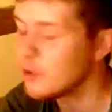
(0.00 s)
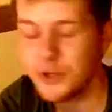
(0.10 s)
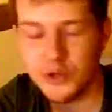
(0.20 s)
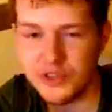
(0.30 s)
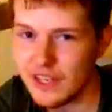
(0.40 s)
all
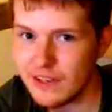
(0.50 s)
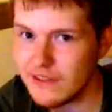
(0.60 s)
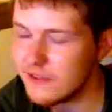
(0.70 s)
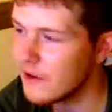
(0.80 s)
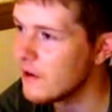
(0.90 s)
your
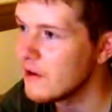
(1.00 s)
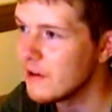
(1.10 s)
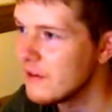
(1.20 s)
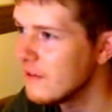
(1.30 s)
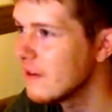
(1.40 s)
tickets
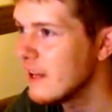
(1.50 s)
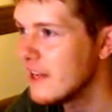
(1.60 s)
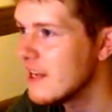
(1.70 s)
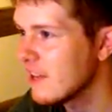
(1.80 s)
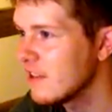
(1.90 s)
on
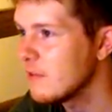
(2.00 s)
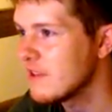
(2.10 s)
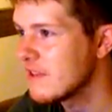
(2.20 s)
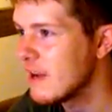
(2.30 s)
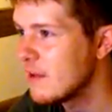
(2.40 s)
nothing
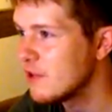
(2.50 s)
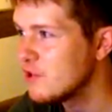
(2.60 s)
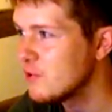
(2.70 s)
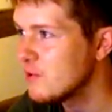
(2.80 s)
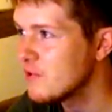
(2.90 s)
but stamina
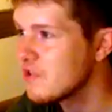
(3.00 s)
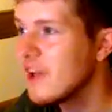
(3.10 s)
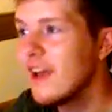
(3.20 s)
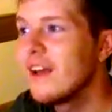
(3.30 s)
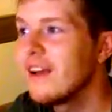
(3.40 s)
jewels,
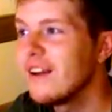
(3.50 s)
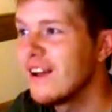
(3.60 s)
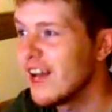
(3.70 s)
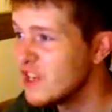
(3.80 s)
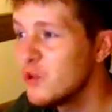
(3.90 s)

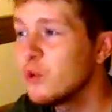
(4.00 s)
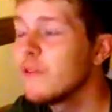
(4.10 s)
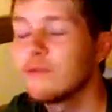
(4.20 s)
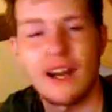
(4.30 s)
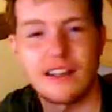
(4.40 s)
and you will
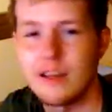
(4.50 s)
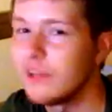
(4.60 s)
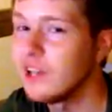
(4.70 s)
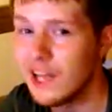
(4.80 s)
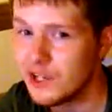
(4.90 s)
have racked up a
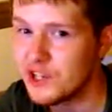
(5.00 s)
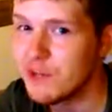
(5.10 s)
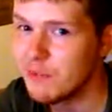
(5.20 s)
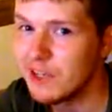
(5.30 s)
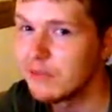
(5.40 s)
large
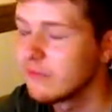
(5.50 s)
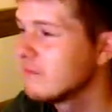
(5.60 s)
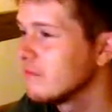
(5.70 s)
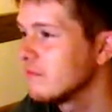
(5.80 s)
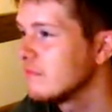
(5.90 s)
number.
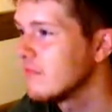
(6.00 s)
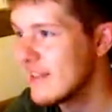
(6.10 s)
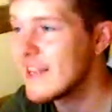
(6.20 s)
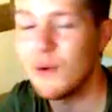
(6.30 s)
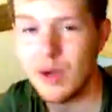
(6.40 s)

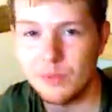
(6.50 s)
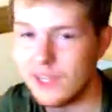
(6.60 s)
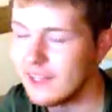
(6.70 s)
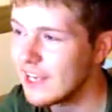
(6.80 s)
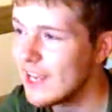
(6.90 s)
That's how I
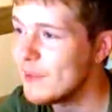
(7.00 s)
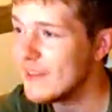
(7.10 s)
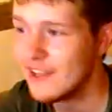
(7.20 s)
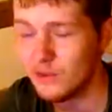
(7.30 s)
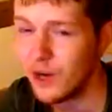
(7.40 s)
play the game,
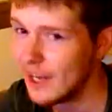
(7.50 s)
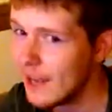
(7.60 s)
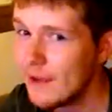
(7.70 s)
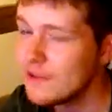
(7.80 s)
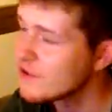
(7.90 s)
and that's why I have